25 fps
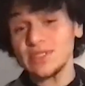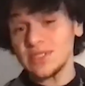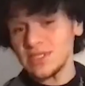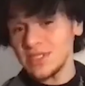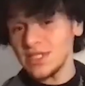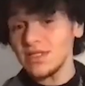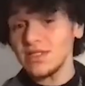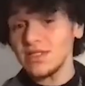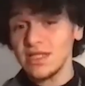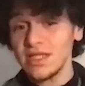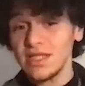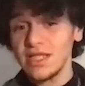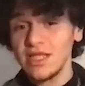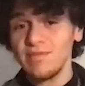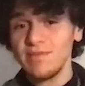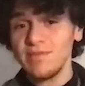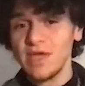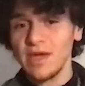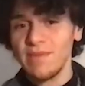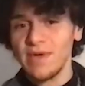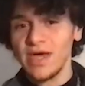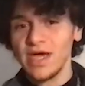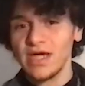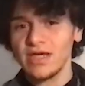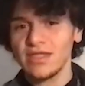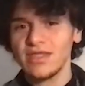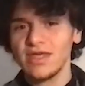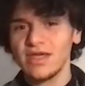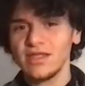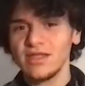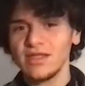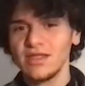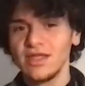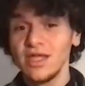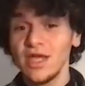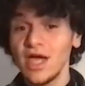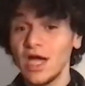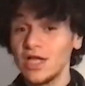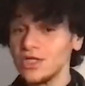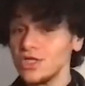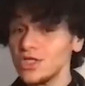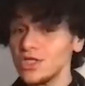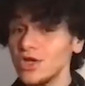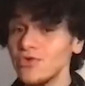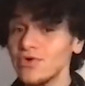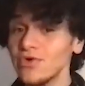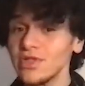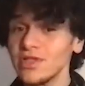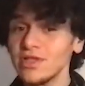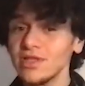still in Libya back then. And
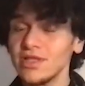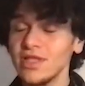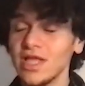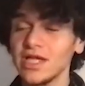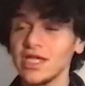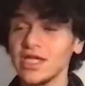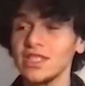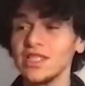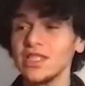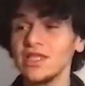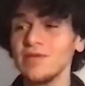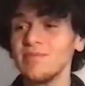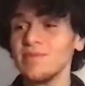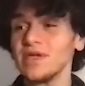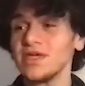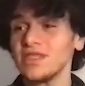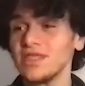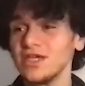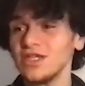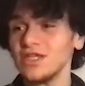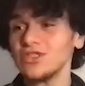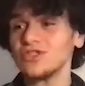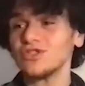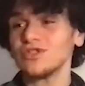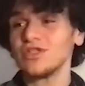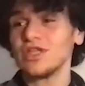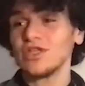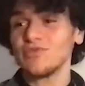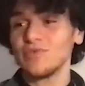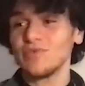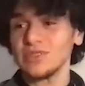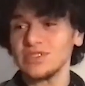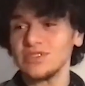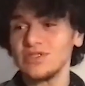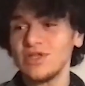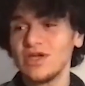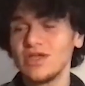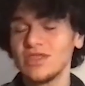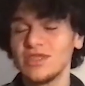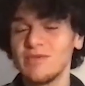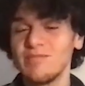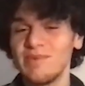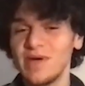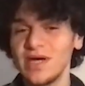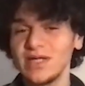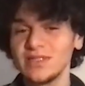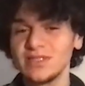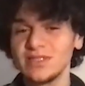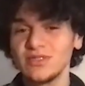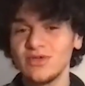in Libya, the internet was not the best.